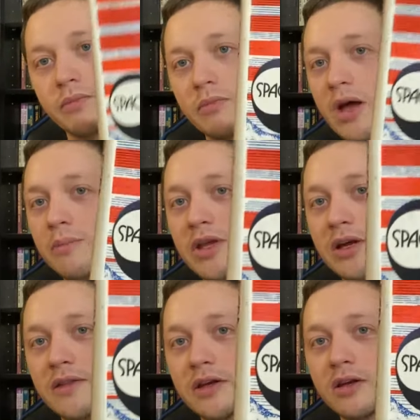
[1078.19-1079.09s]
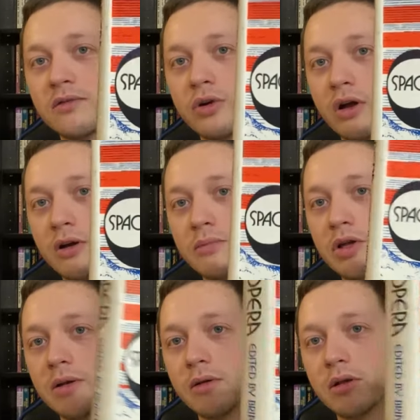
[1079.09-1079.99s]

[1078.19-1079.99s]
Not big on the cover art, but